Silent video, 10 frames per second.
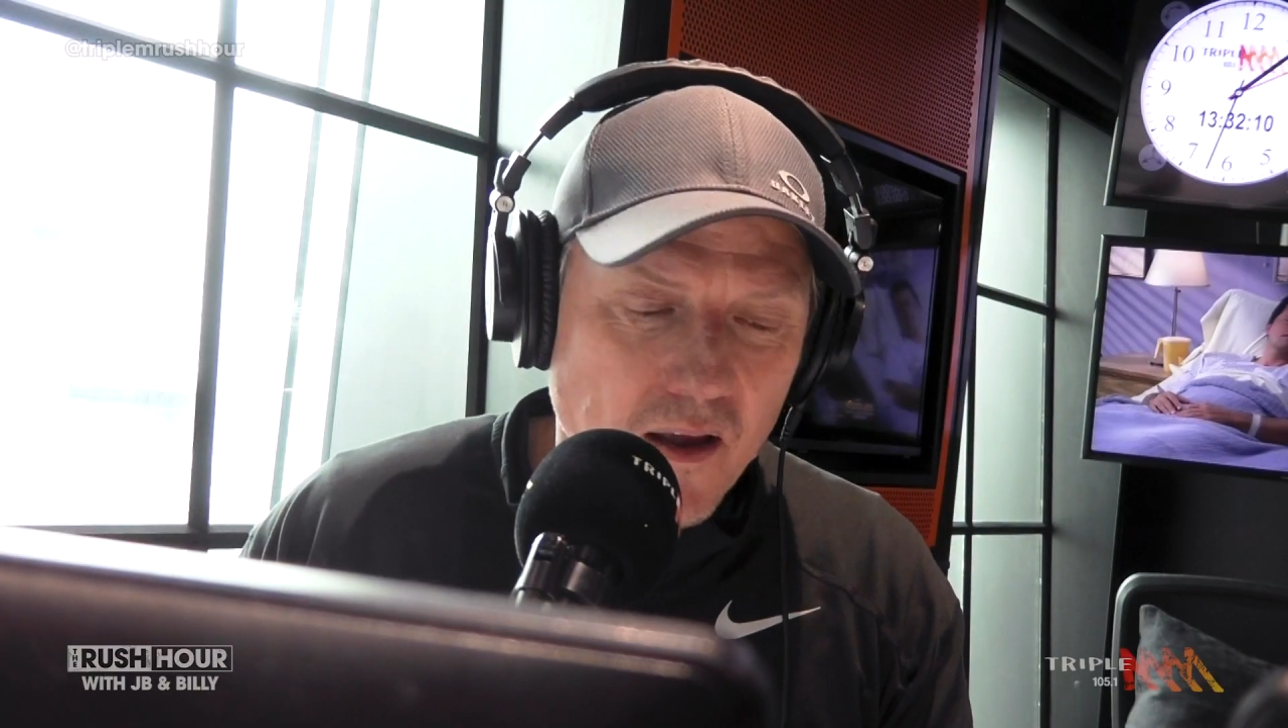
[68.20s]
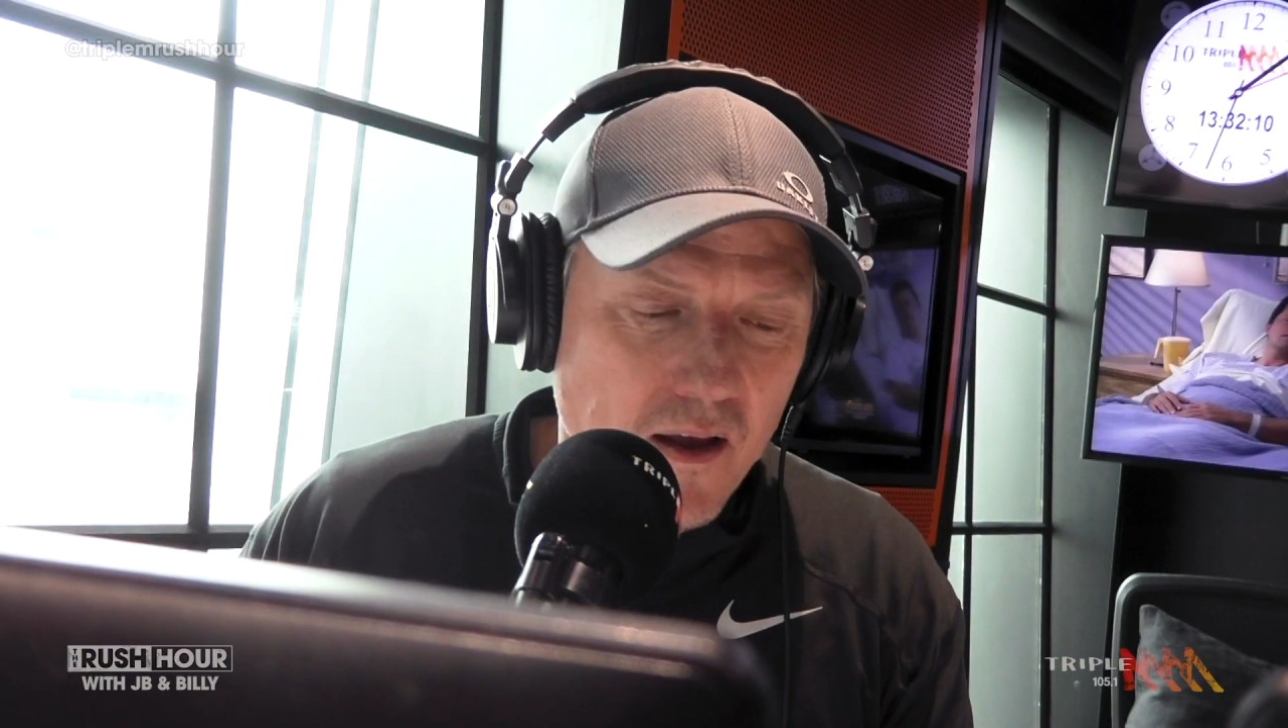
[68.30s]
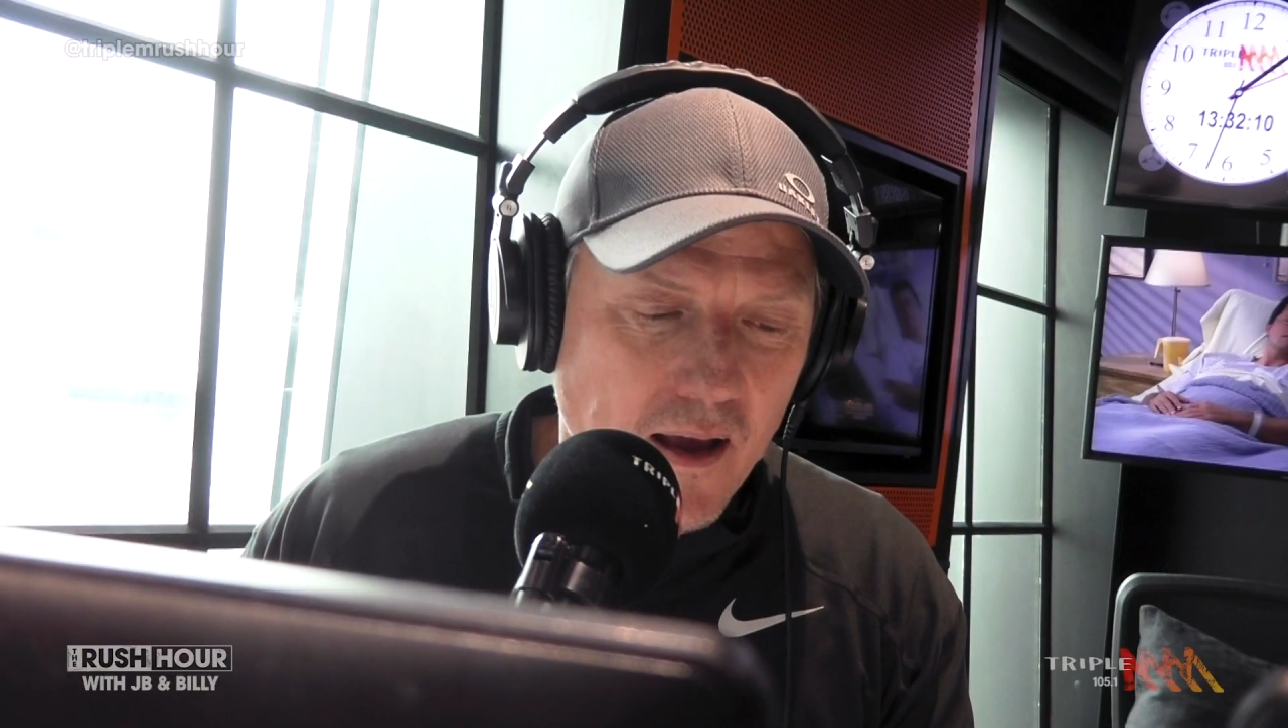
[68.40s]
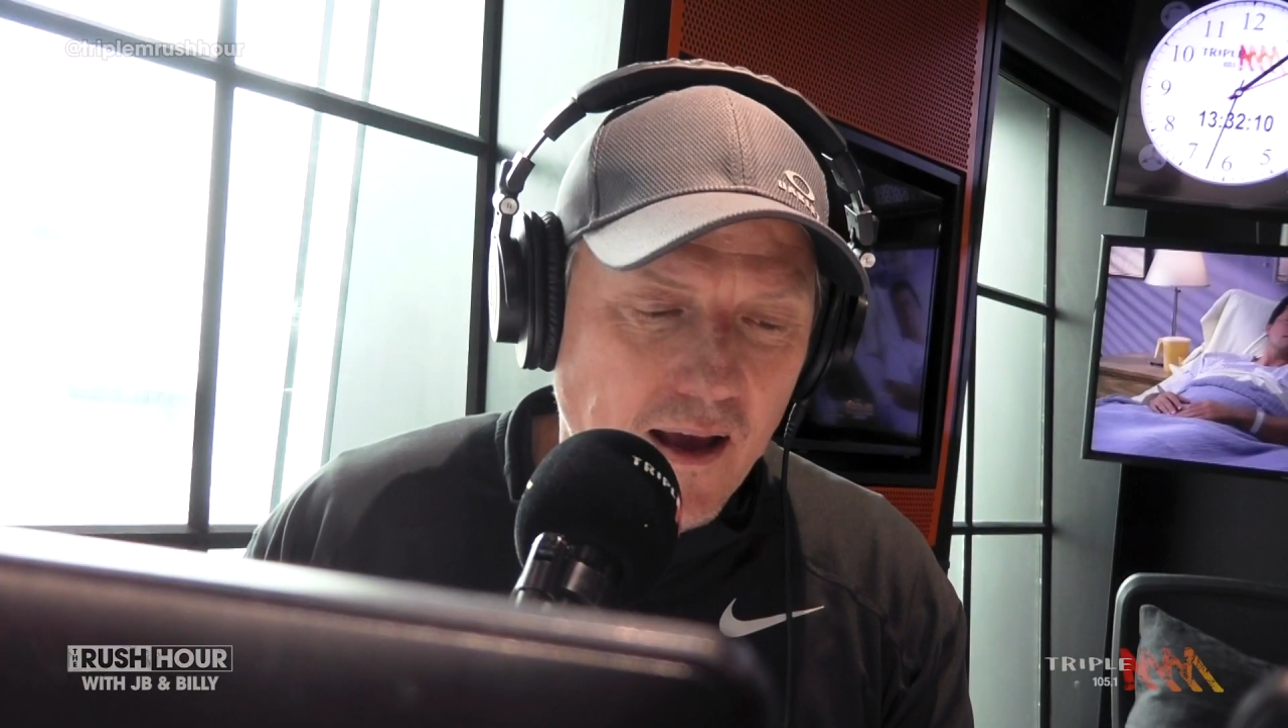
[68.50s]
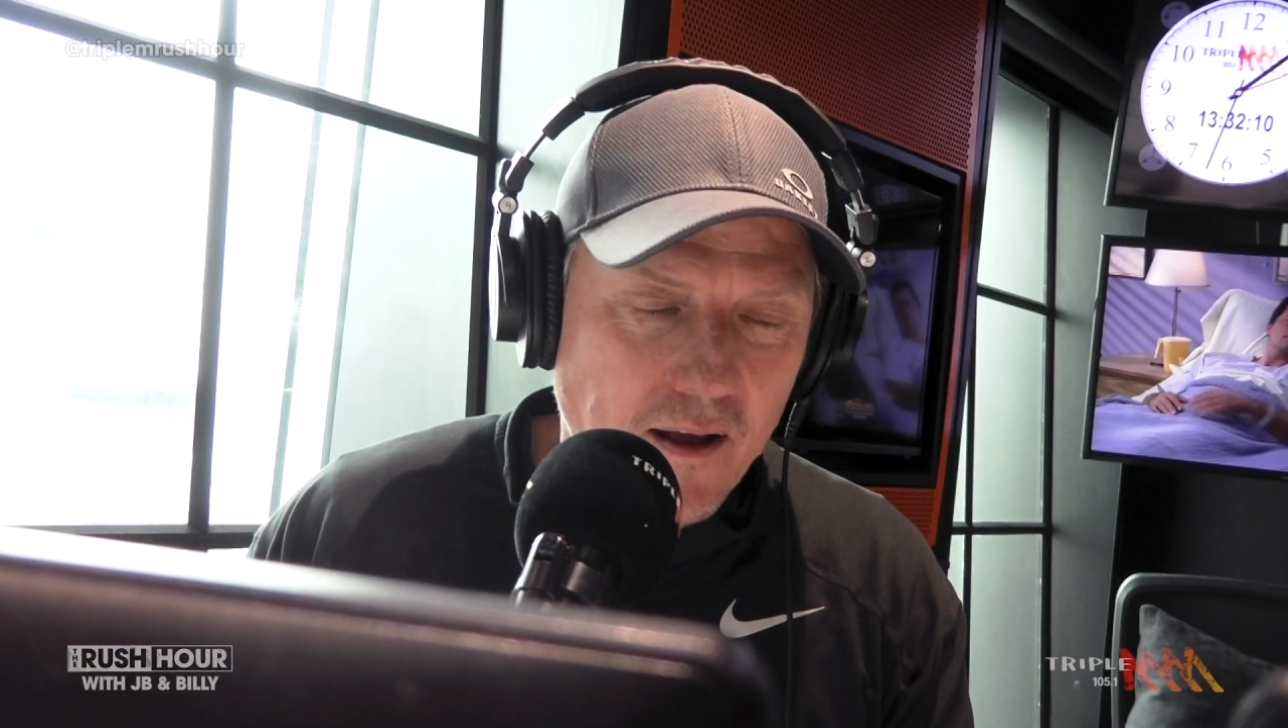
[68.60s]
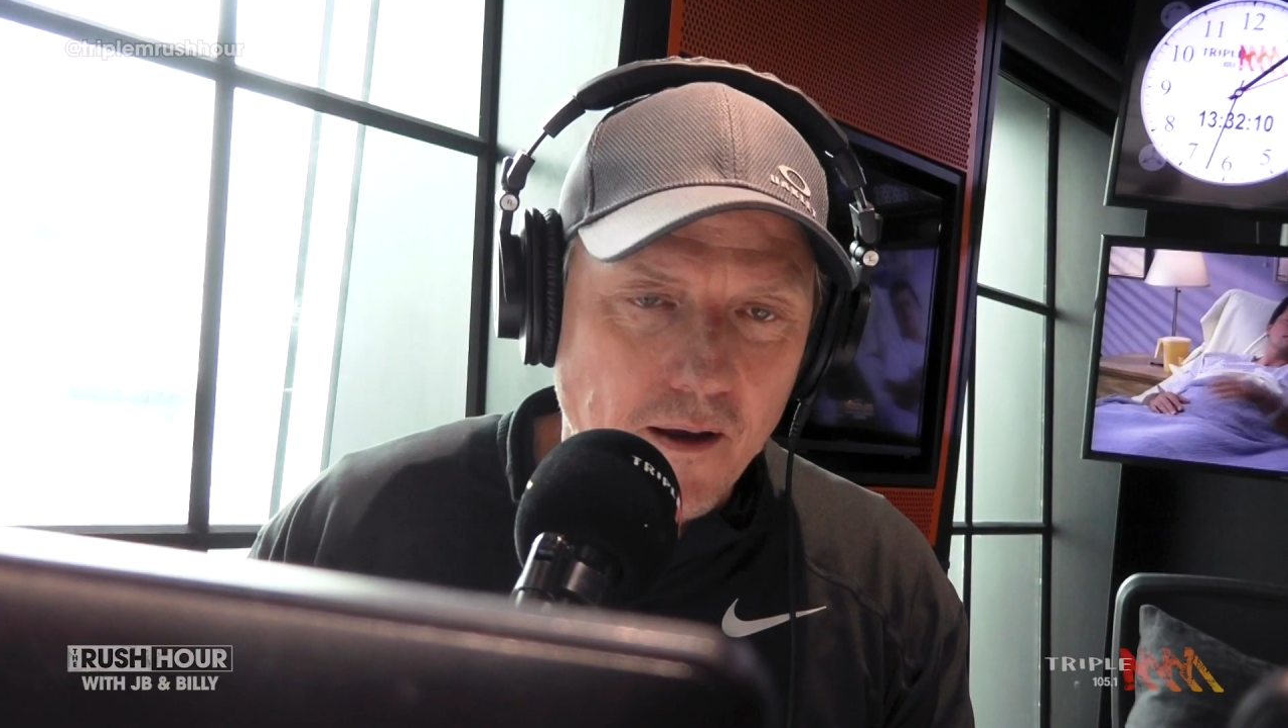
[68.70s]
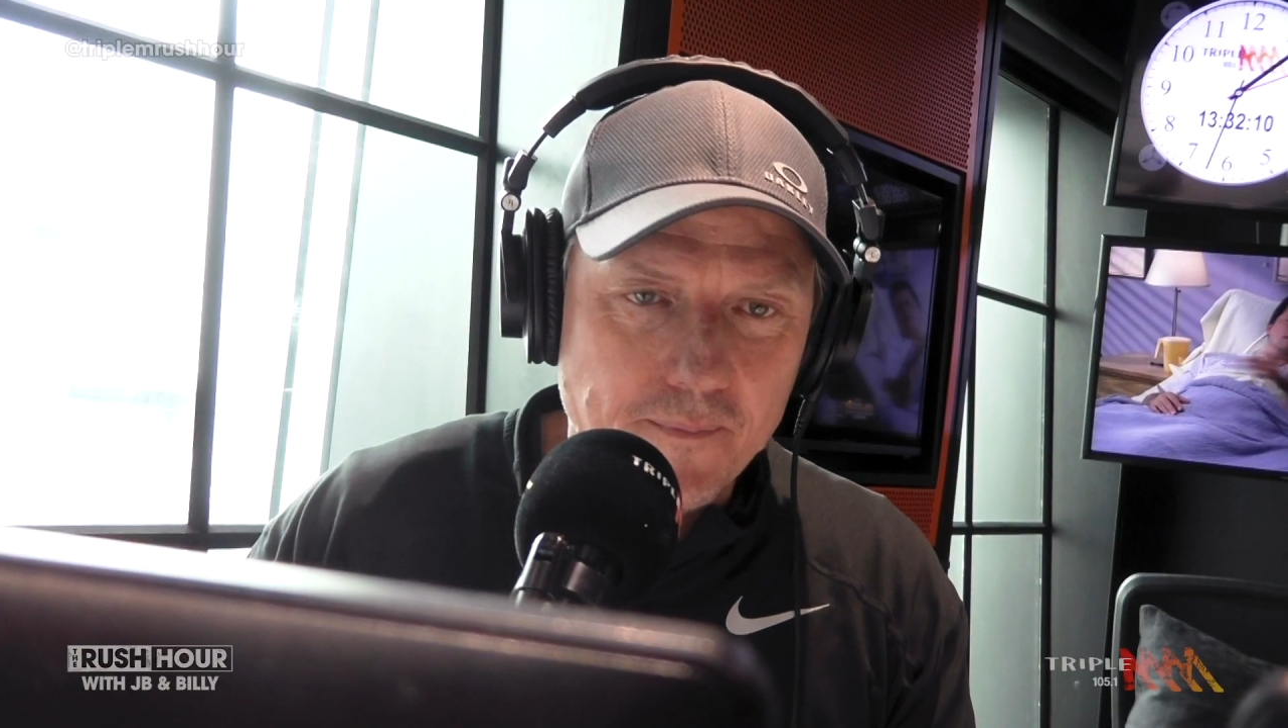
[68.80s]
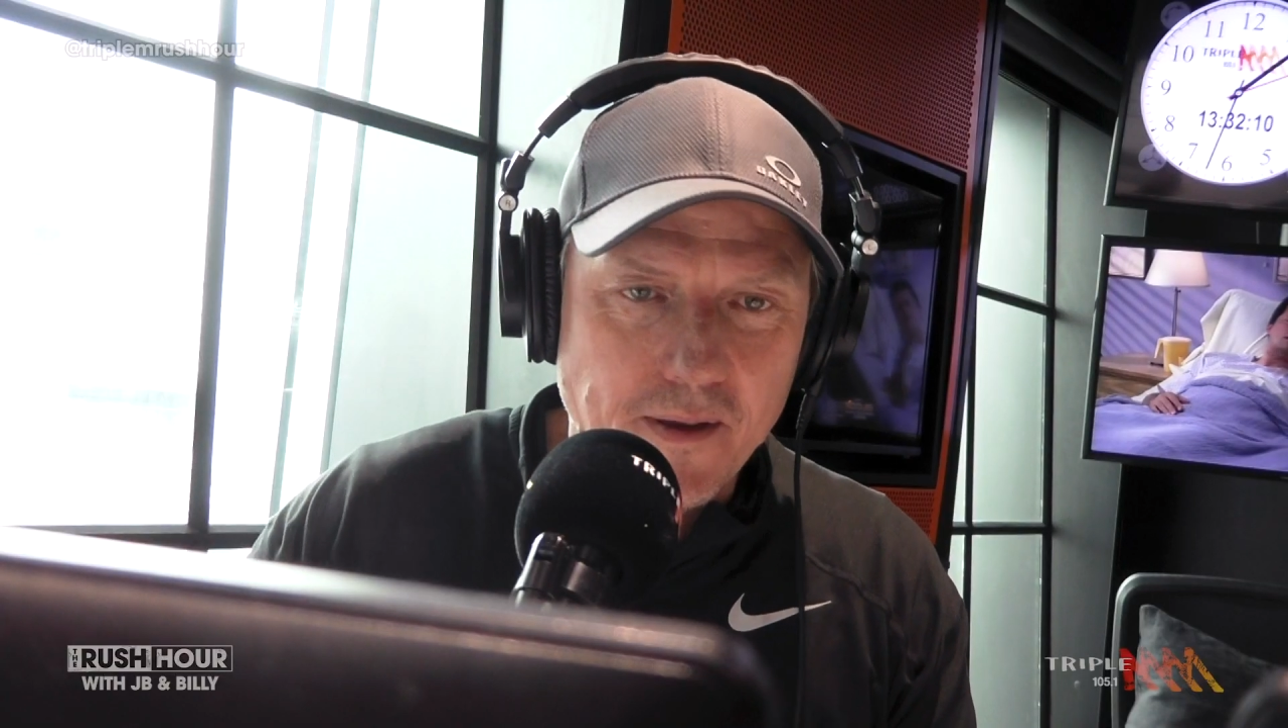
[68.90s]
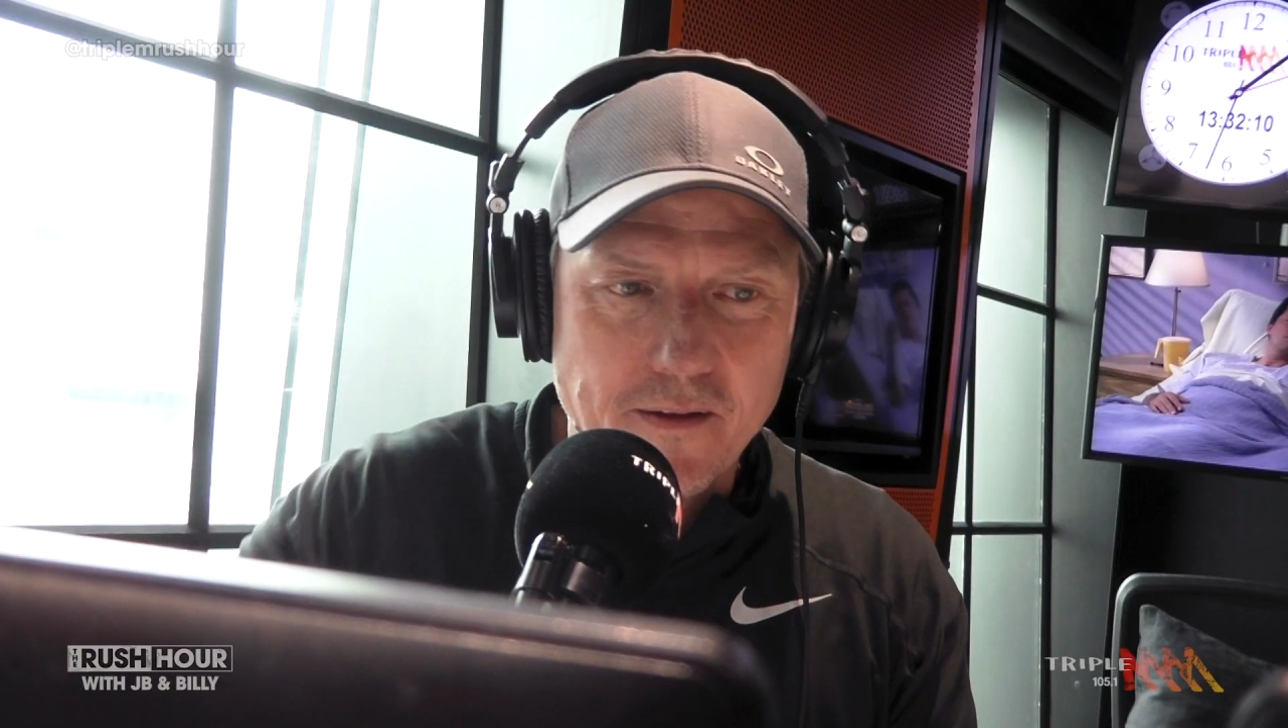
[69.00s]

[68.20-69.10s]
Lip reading: Yep.